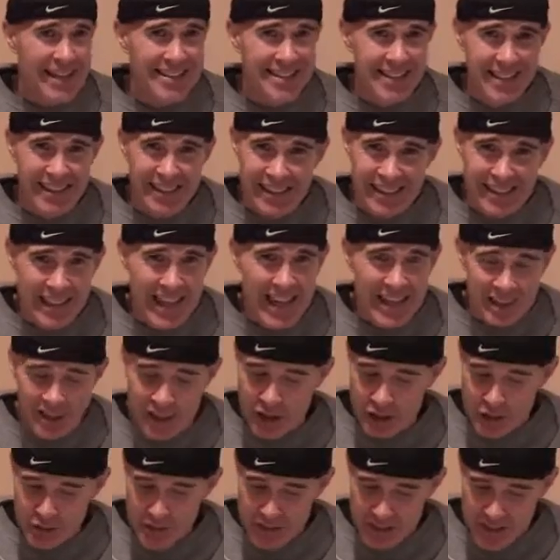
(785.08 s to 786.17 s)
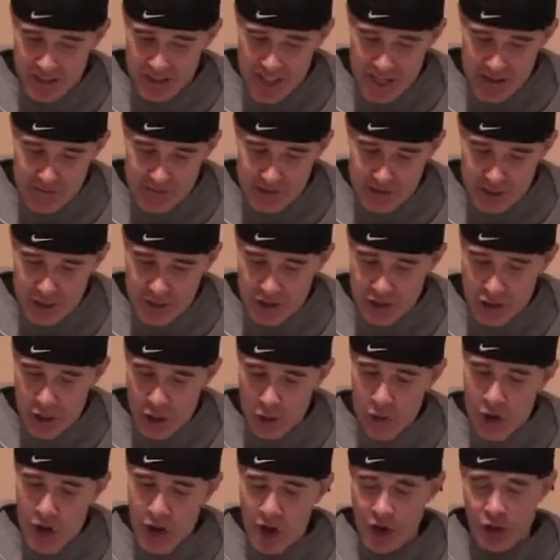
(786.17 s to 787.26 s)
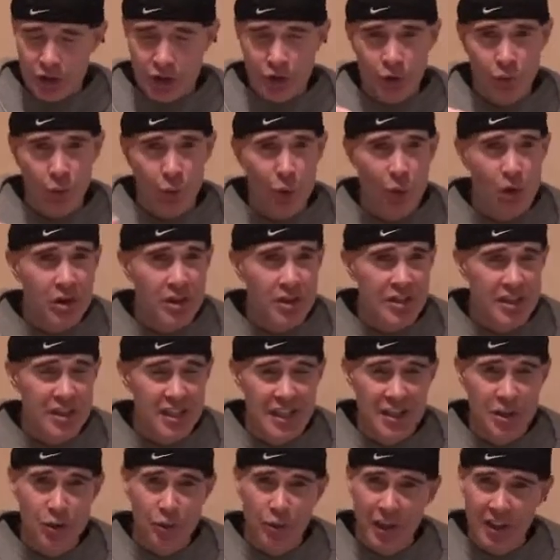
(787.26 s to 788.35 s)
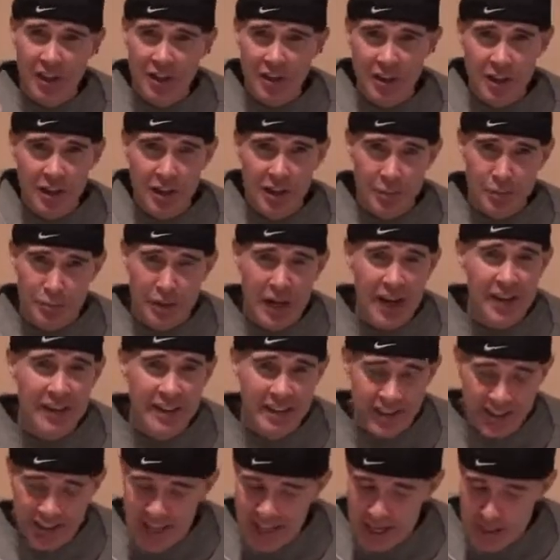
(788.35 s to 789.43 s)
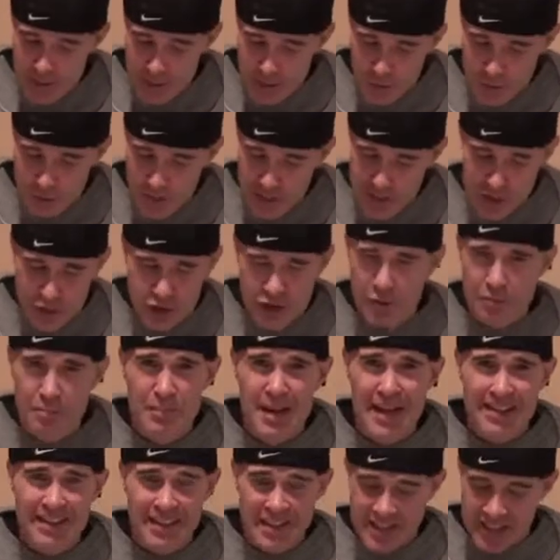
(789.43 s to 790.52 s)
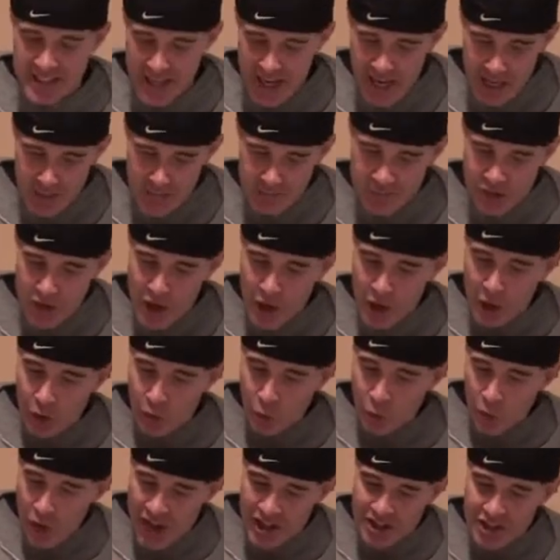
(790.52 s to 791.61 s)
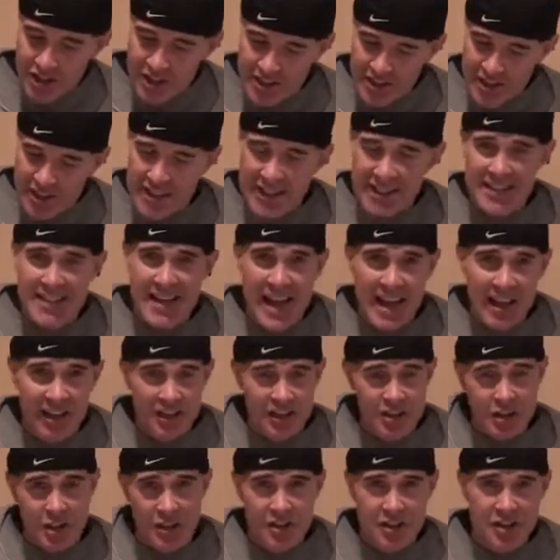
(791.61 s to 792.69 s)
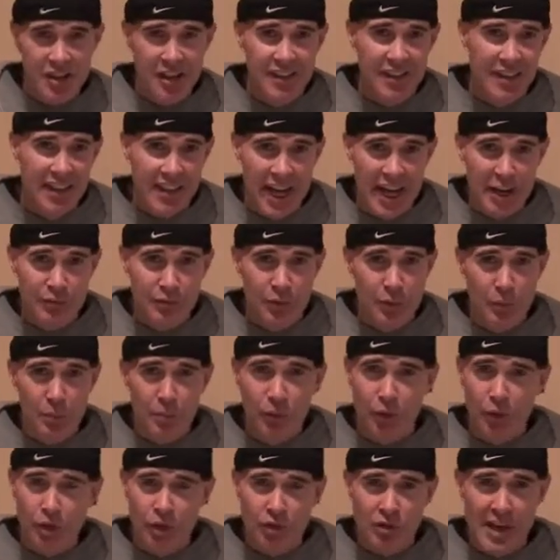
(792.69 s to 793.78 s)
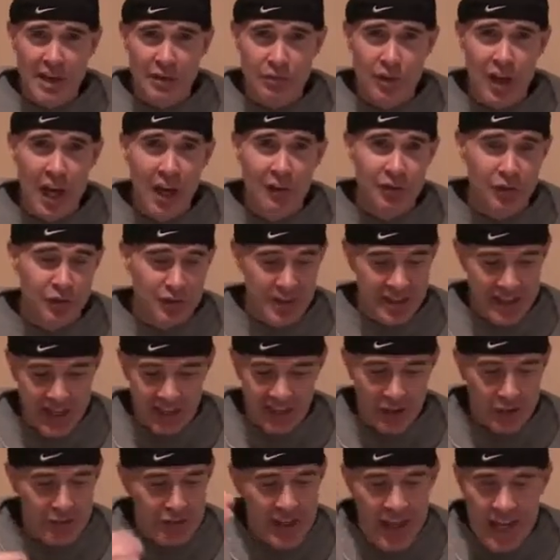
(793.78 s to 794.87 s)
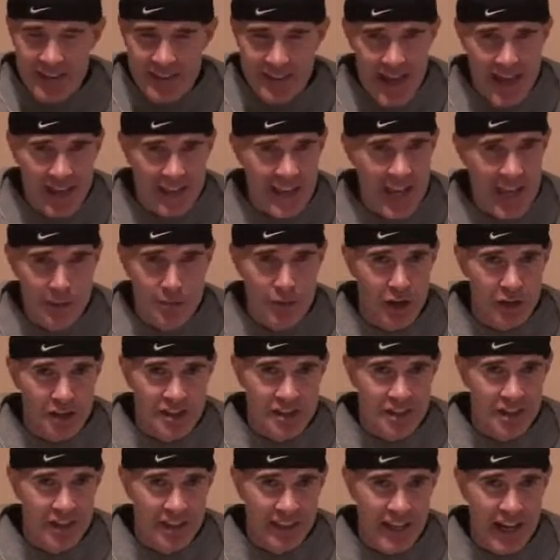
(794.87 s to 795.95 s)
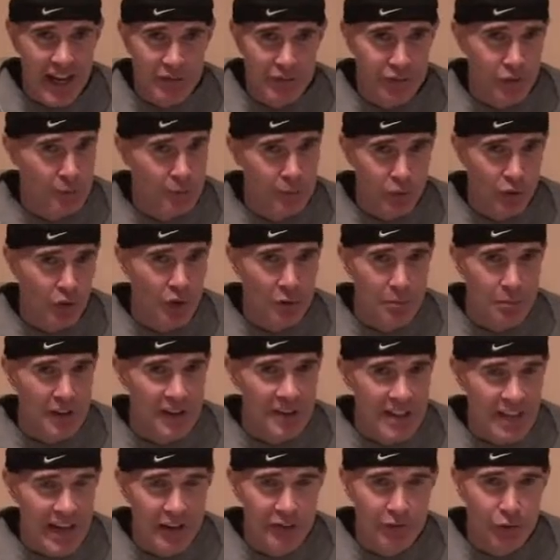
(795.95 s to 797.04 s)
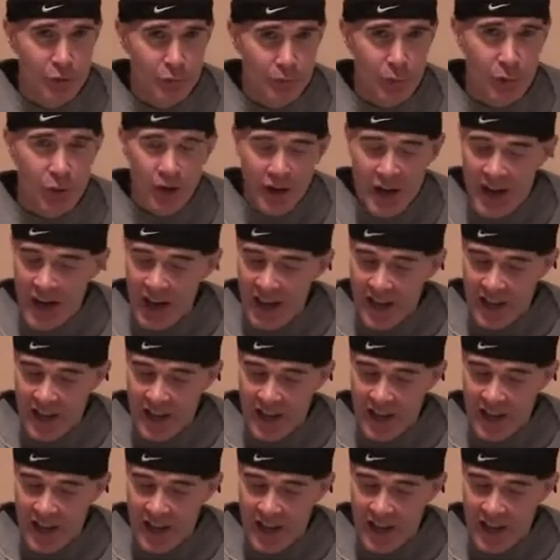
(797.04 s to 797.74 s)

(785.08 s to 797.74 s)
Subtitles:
asking a lot to go into San Francisco. New Orleans at New England. Probably the game of the week. Tremendous game. Washington at Dallas on Sunday Night Football. Great rivalry. They love getting that game on Sunday Night Football, on Monday Night Football.